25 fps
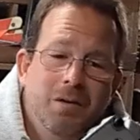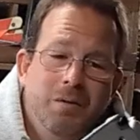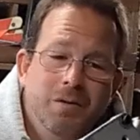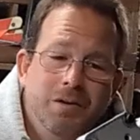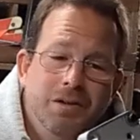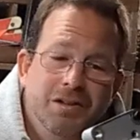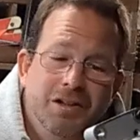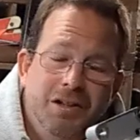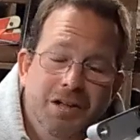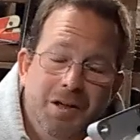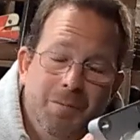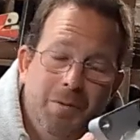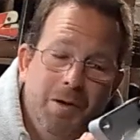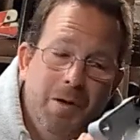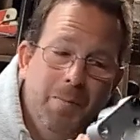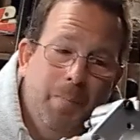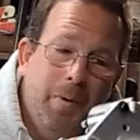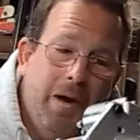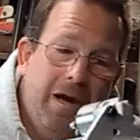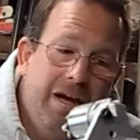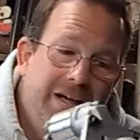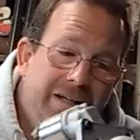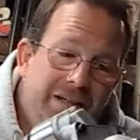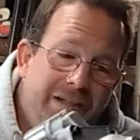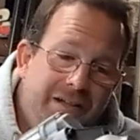which is going to be a
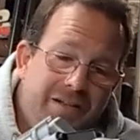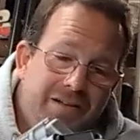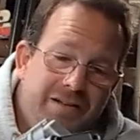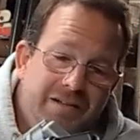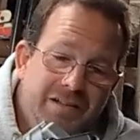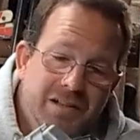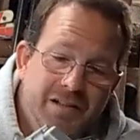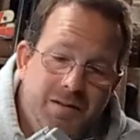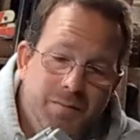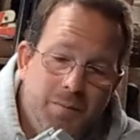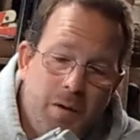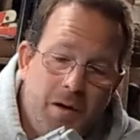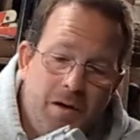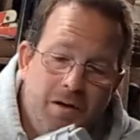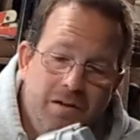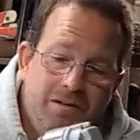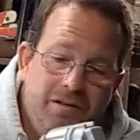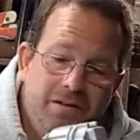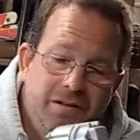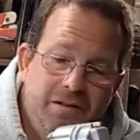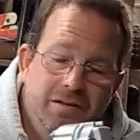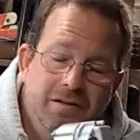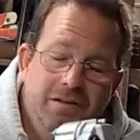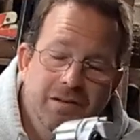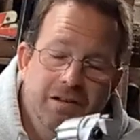pain because these
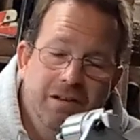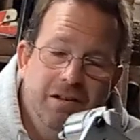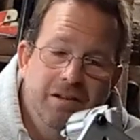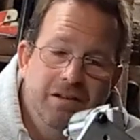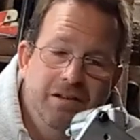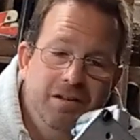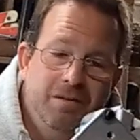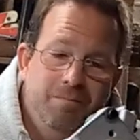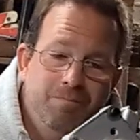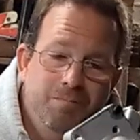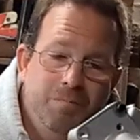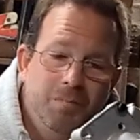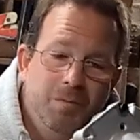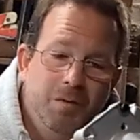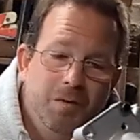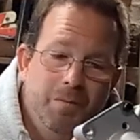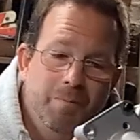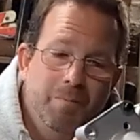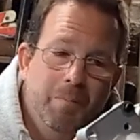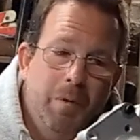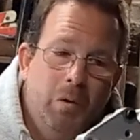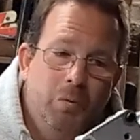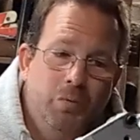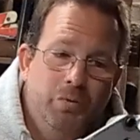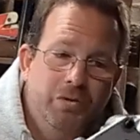parts are, the
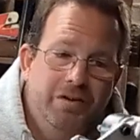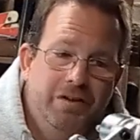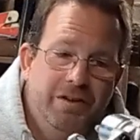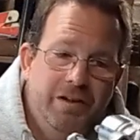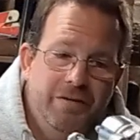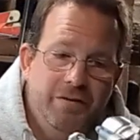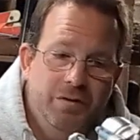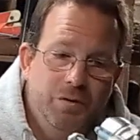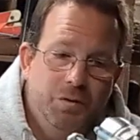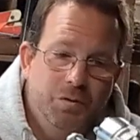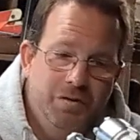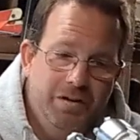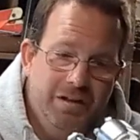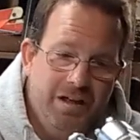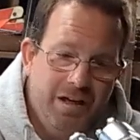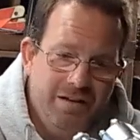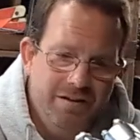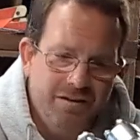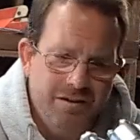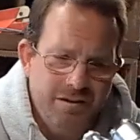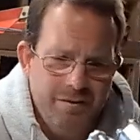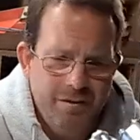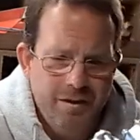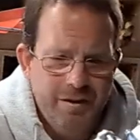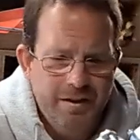bolt's difficult to get
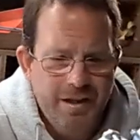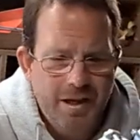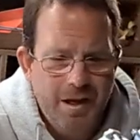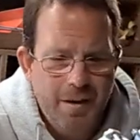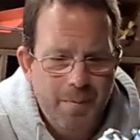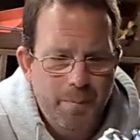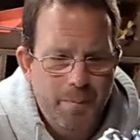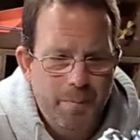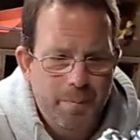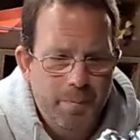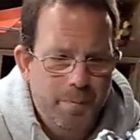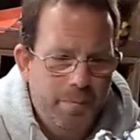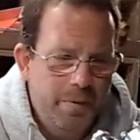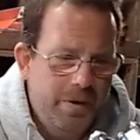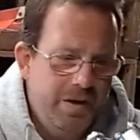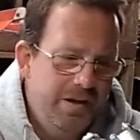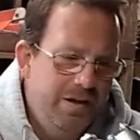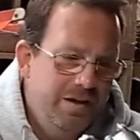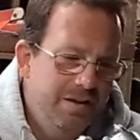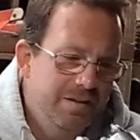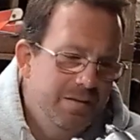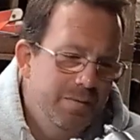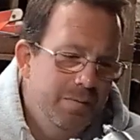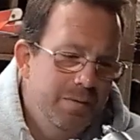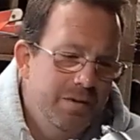to, and they
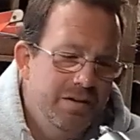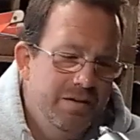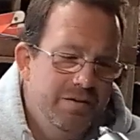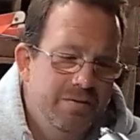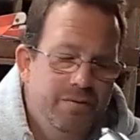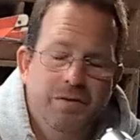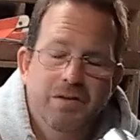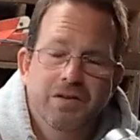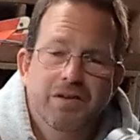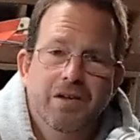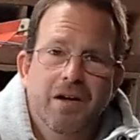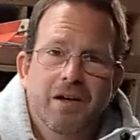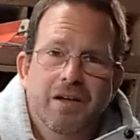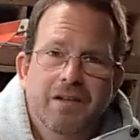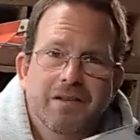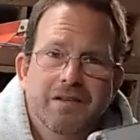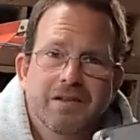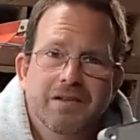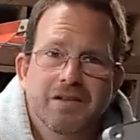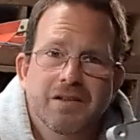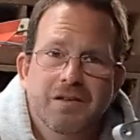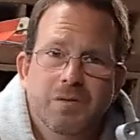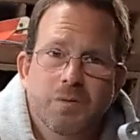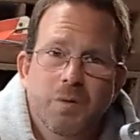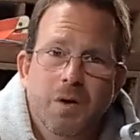appear to be different
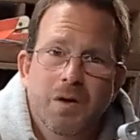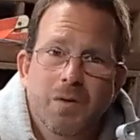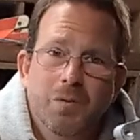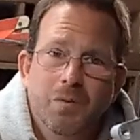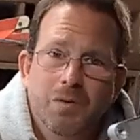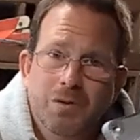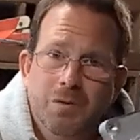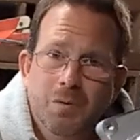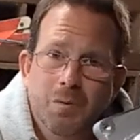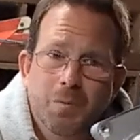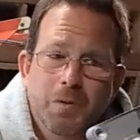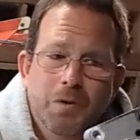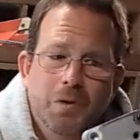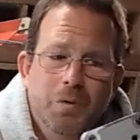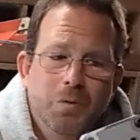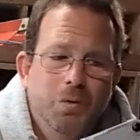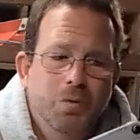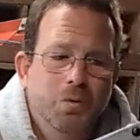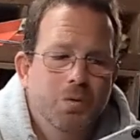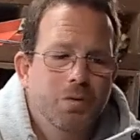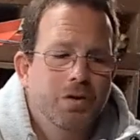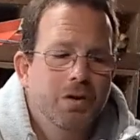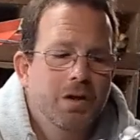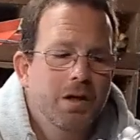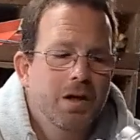sizes as well, which will be
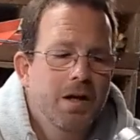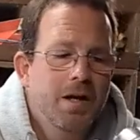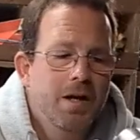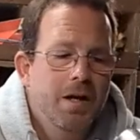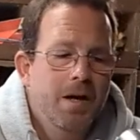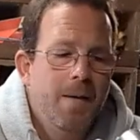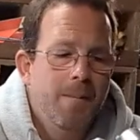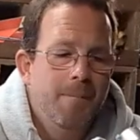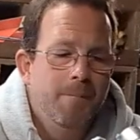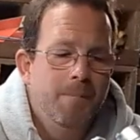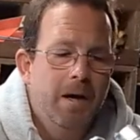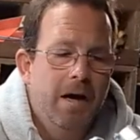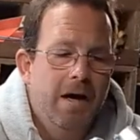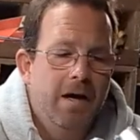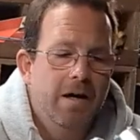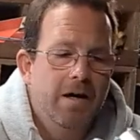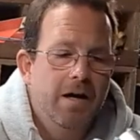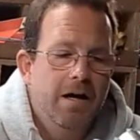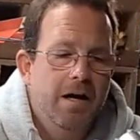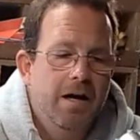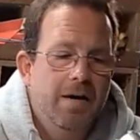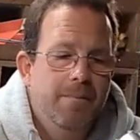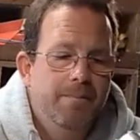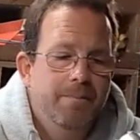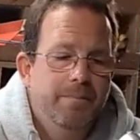awkward. But
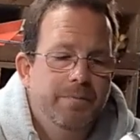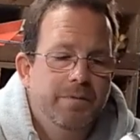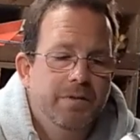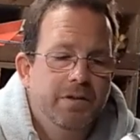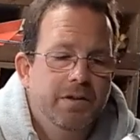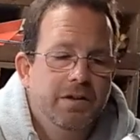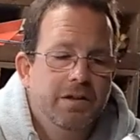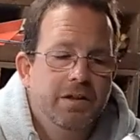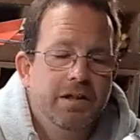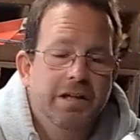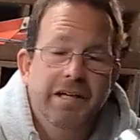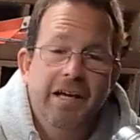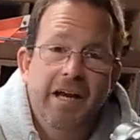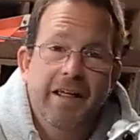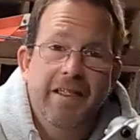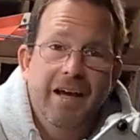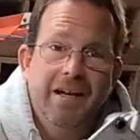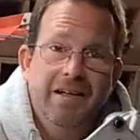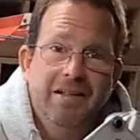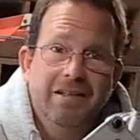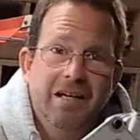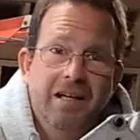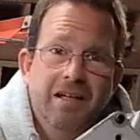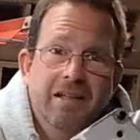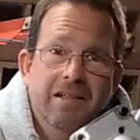going to get
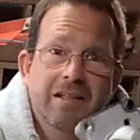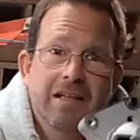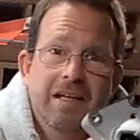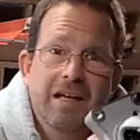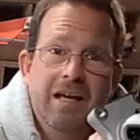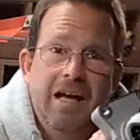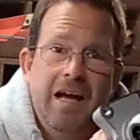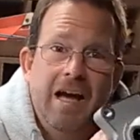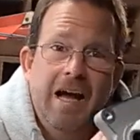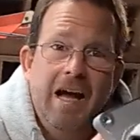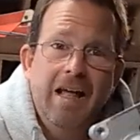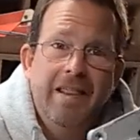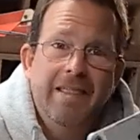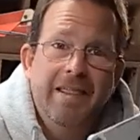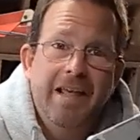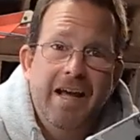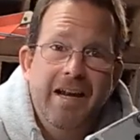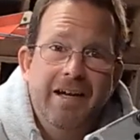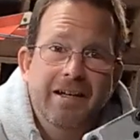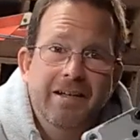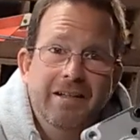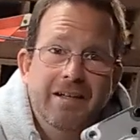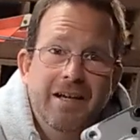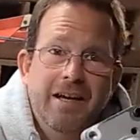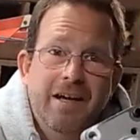that done, and
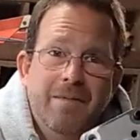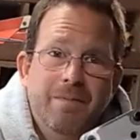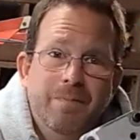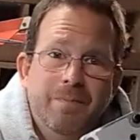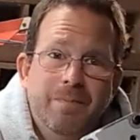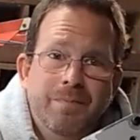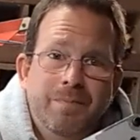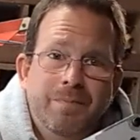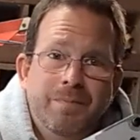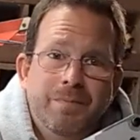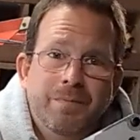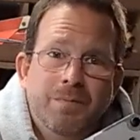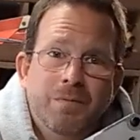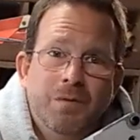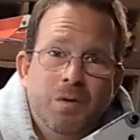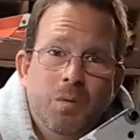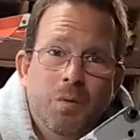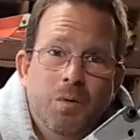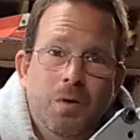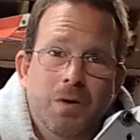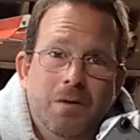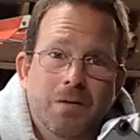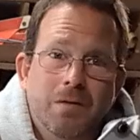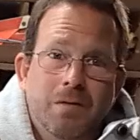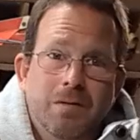then
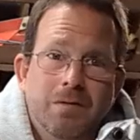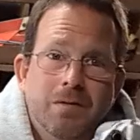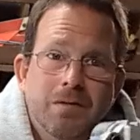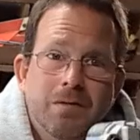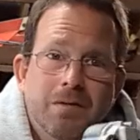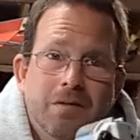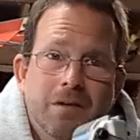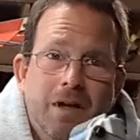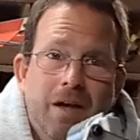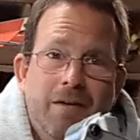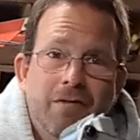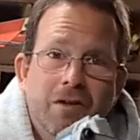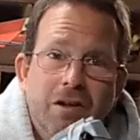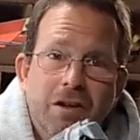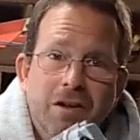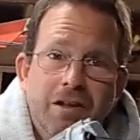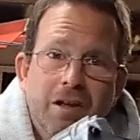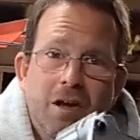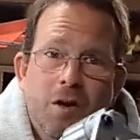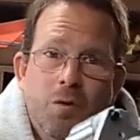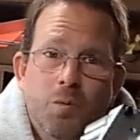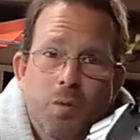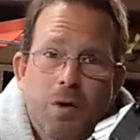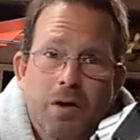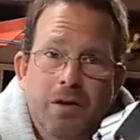we'll have a look at the
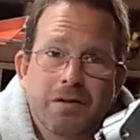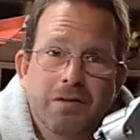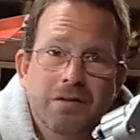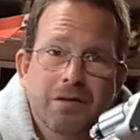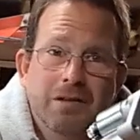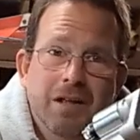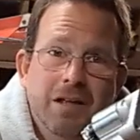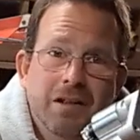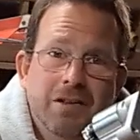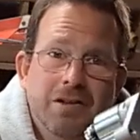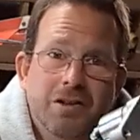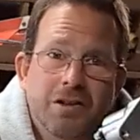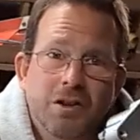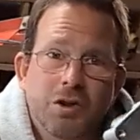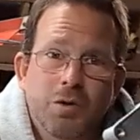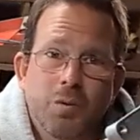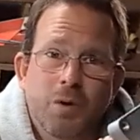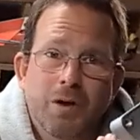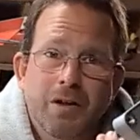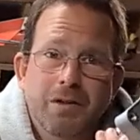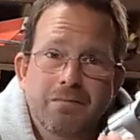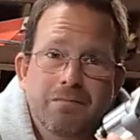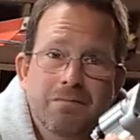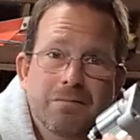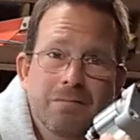old one, get the new
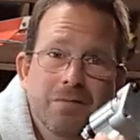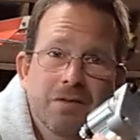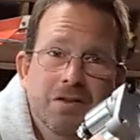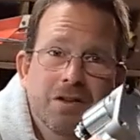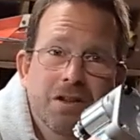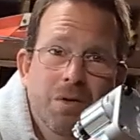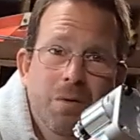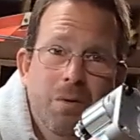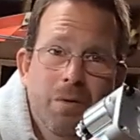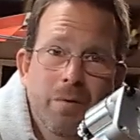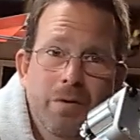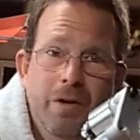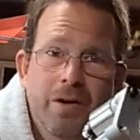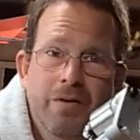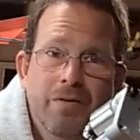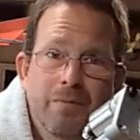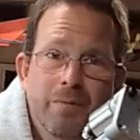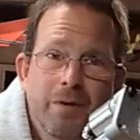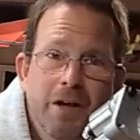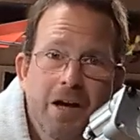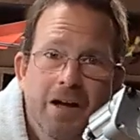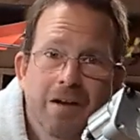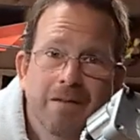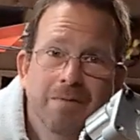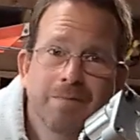one, and see where we go from
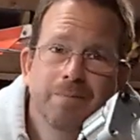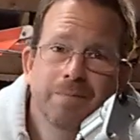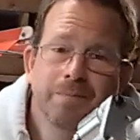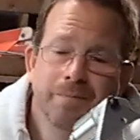there.